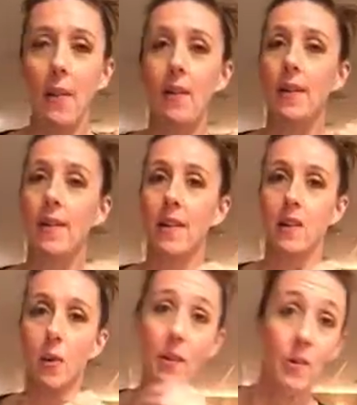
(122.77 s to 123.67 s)
I would,
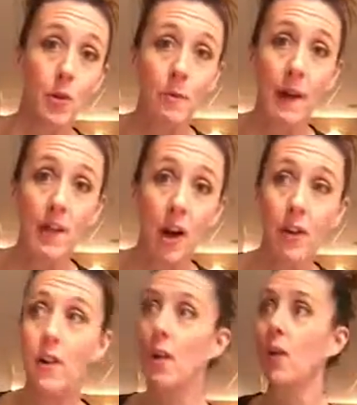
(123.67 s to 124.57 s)
be doing my
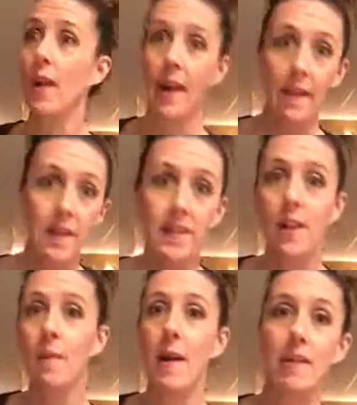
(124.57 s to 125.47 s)
cardio like on the
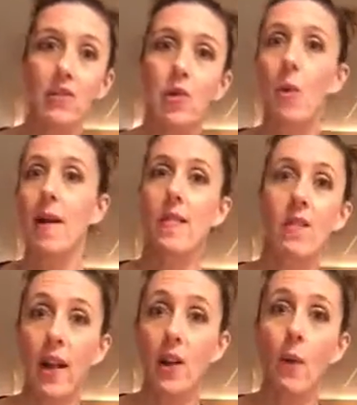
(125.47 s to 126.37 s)
Stairmaster or
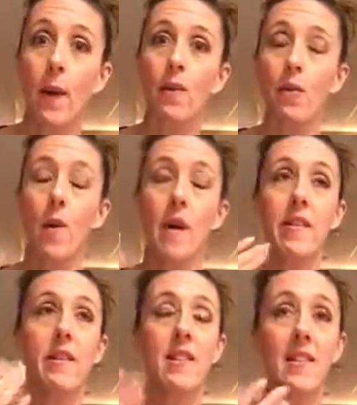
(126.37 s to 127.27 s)
whatever, like going through all
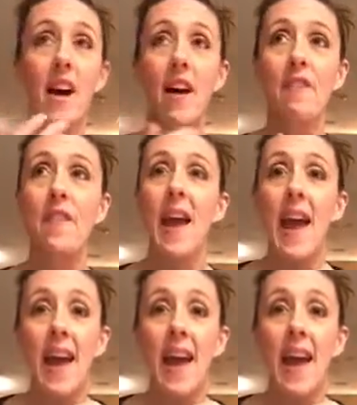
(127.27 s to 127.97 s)
this stuff.